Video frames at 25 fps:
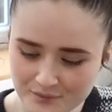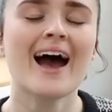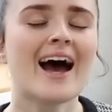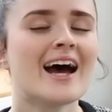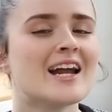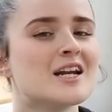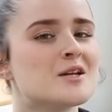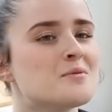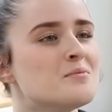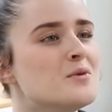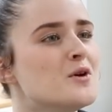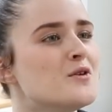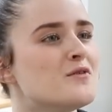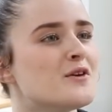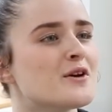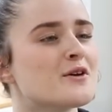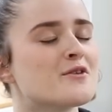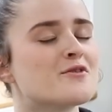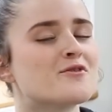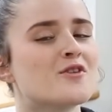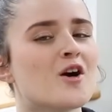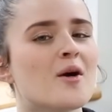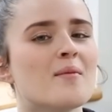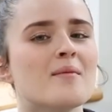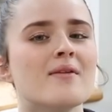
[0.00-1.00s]
And moving
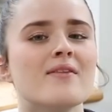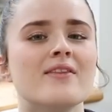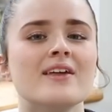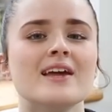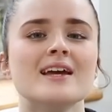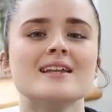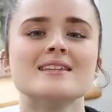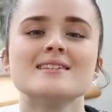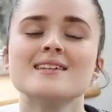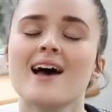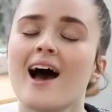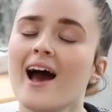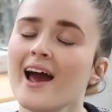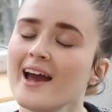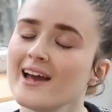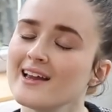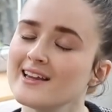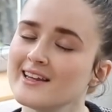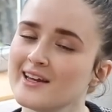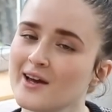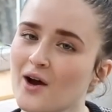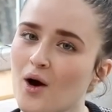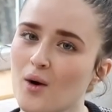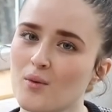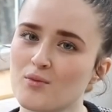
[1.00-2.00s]
from the
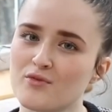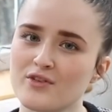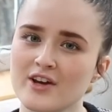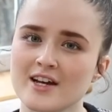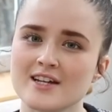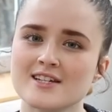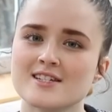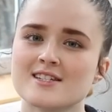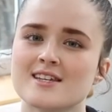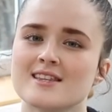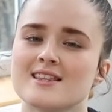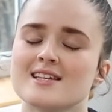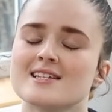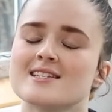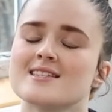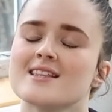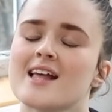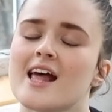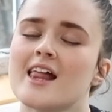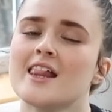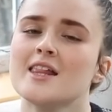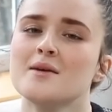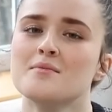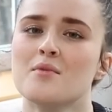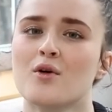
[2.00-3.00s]
entirely obvious to the
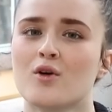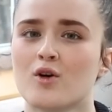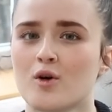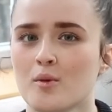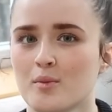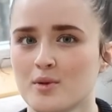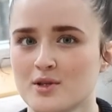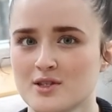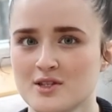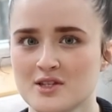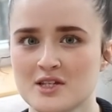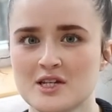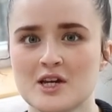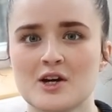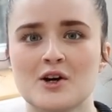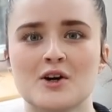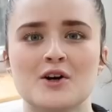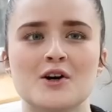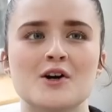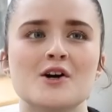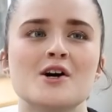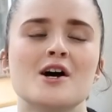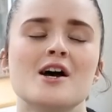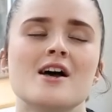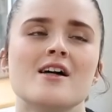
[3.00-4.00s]
slightly more
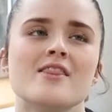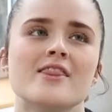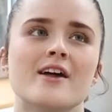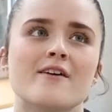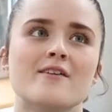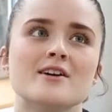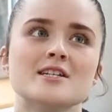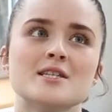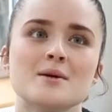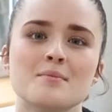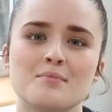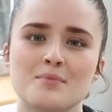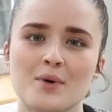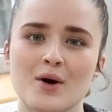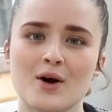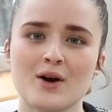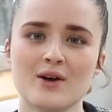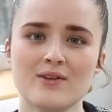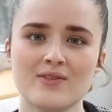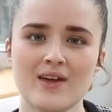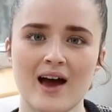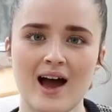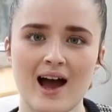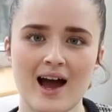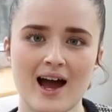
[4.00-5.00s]
obscure, there is a
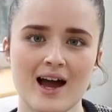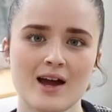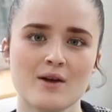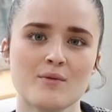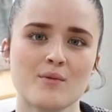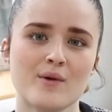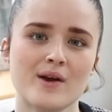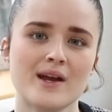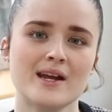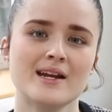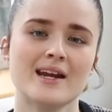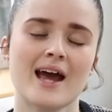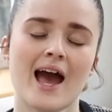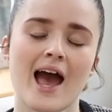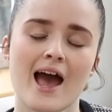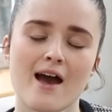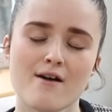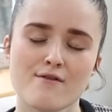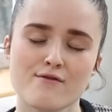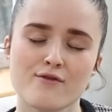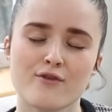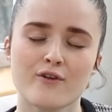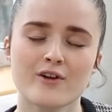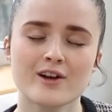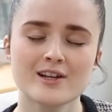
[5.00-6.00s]
book that I read
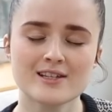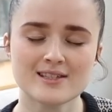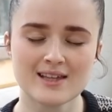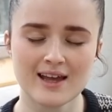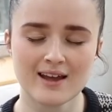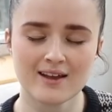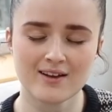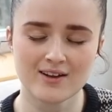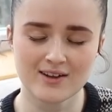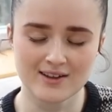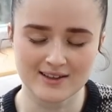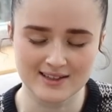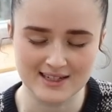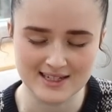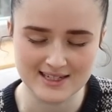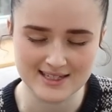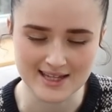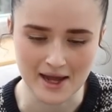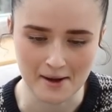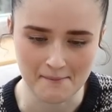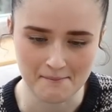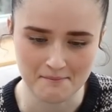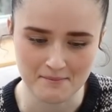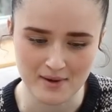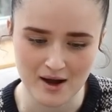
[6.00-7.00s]
every single
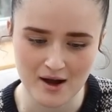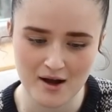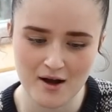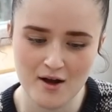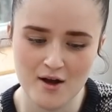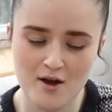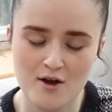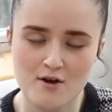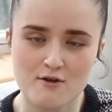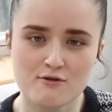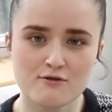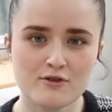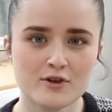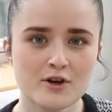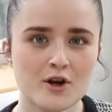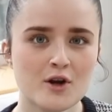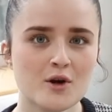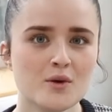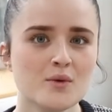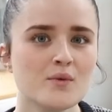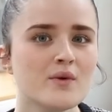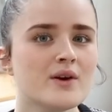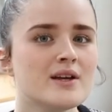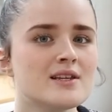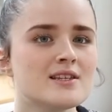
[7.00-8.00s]
December for
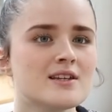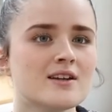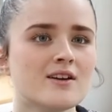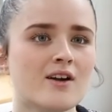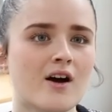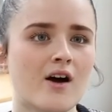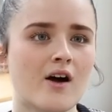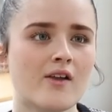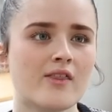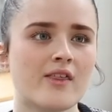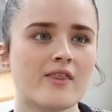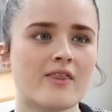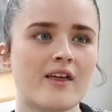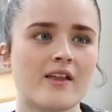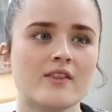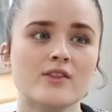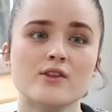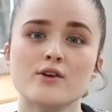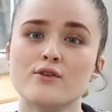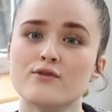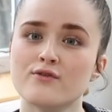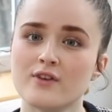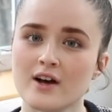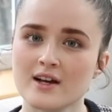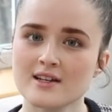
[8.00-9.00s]
no reason other than
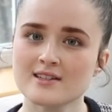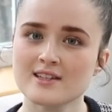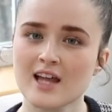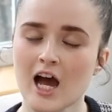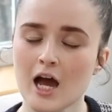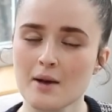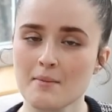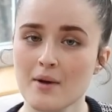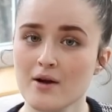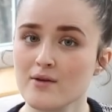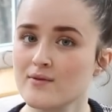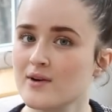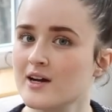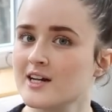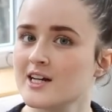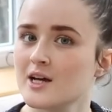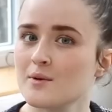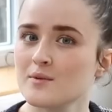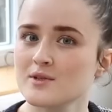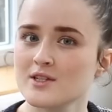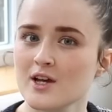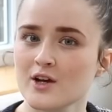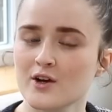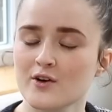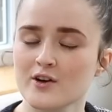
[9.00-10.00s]
the first time I read
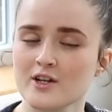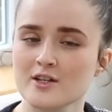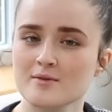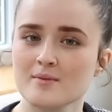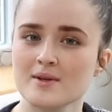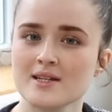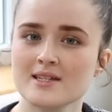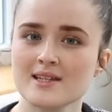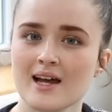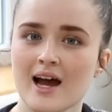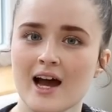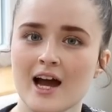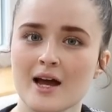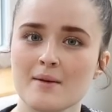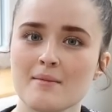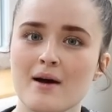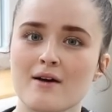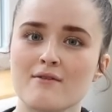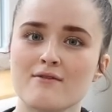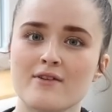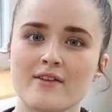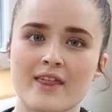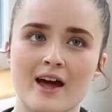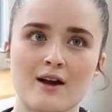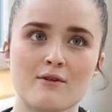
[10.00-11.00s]
it was at Christmas time,
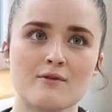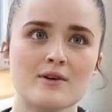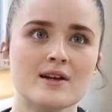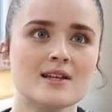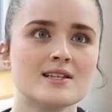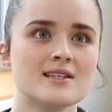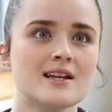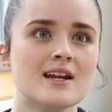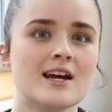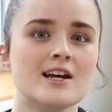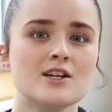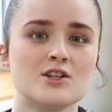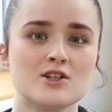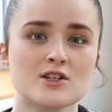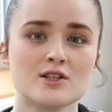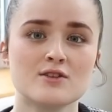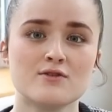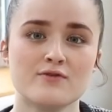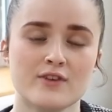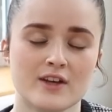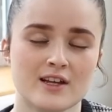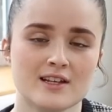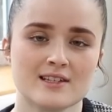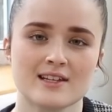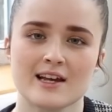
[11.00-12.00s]
and for that reason it
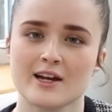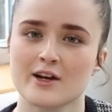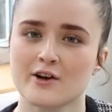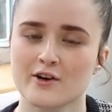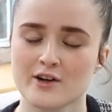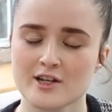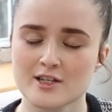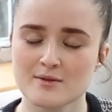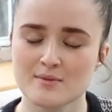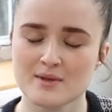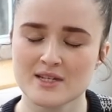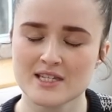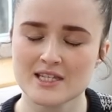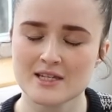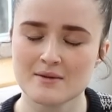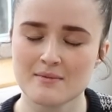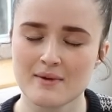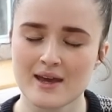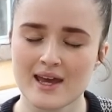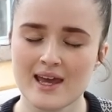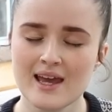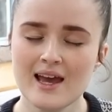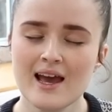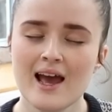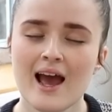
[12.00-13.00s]
just feels like Christmas to
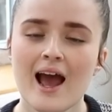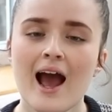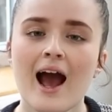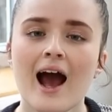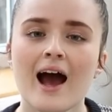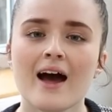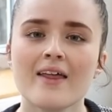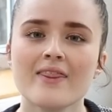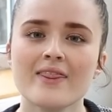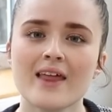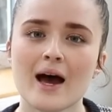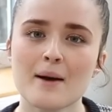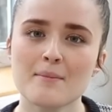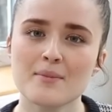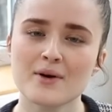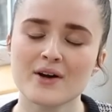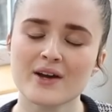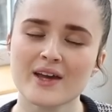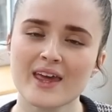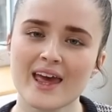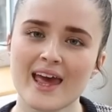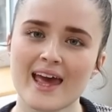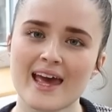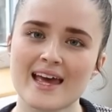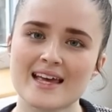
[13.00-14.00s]
me, and that
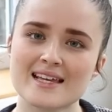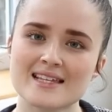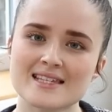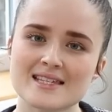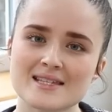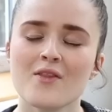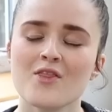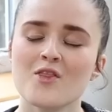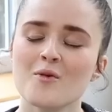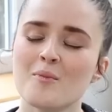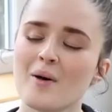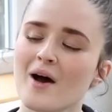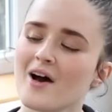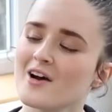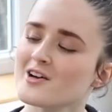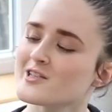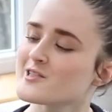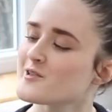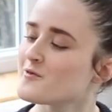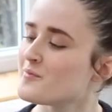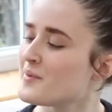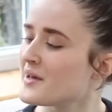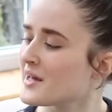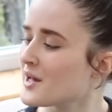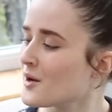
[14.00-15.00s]
book is The Perks
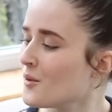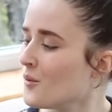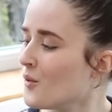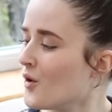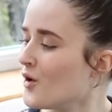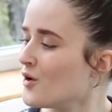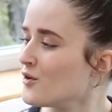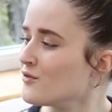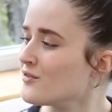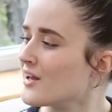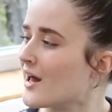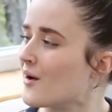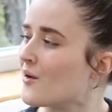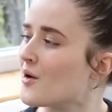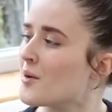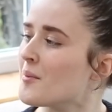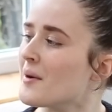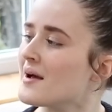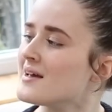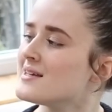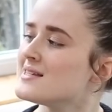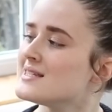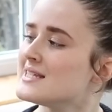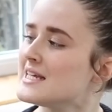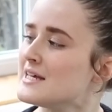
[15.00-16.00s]
of Being a Wallflower
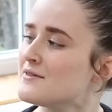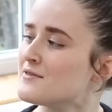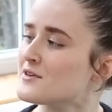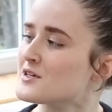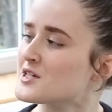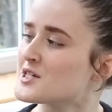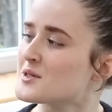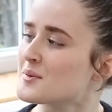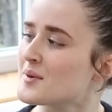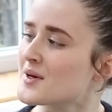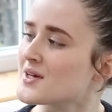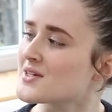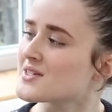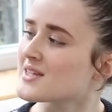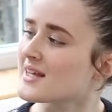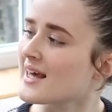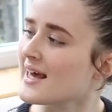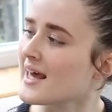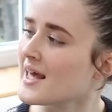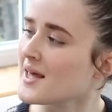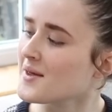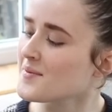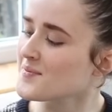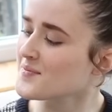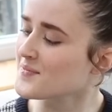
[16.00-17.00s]
by Stephen
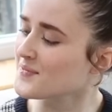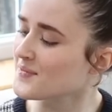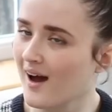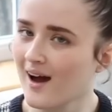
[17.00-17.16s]
Chbosky.